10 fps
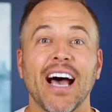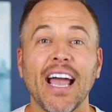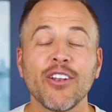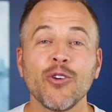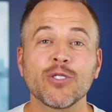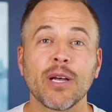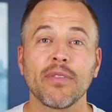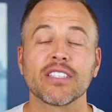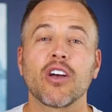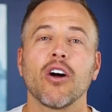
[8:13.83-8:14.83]
I do
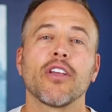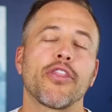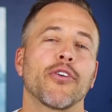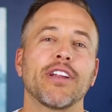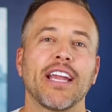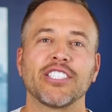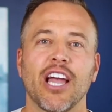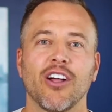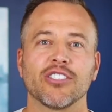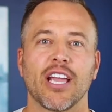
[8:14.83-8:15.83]
something that's called a 30-day
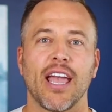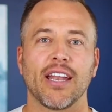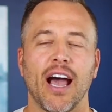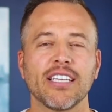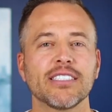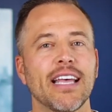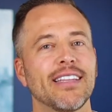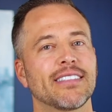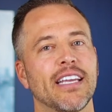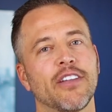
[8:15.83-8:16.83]
challenge, and I just had
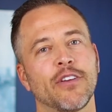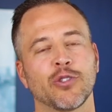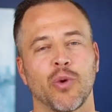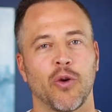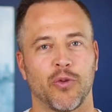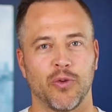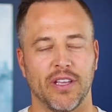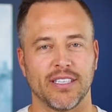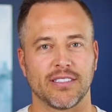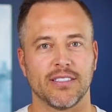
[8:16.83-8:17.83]
this individual go through
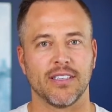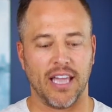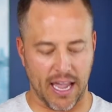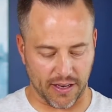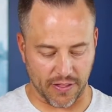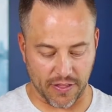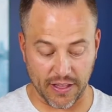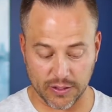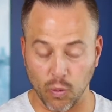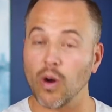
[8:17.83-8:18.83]
this. And
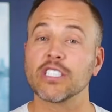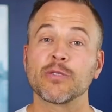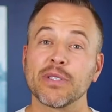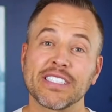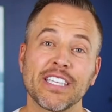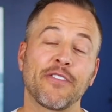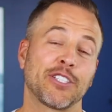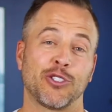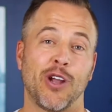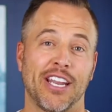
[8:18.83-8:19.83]
this one specific
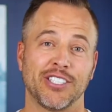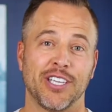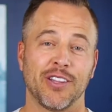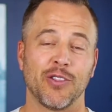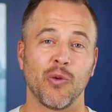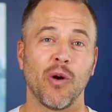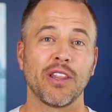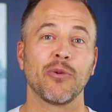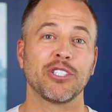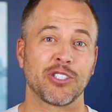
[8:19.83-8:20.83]
strategy, the one
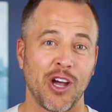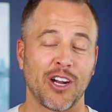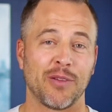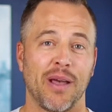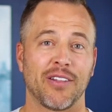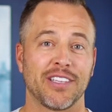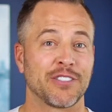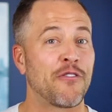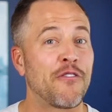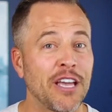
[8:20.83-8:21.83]
that we just talked about,
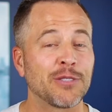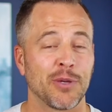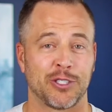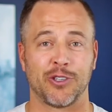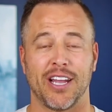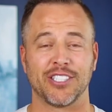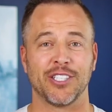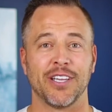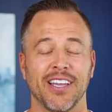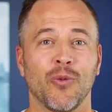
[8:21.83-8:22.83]
this Facebook
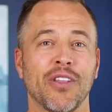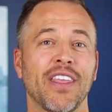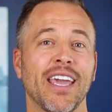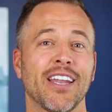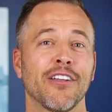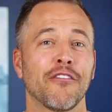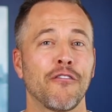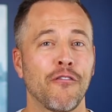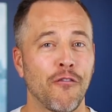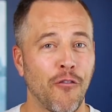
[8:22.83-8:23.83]
strategy, within
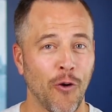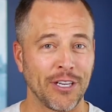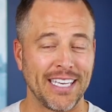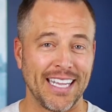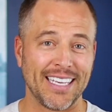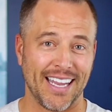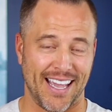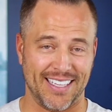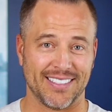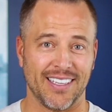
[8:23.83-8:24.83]
14
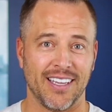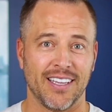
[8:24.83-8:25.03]
days,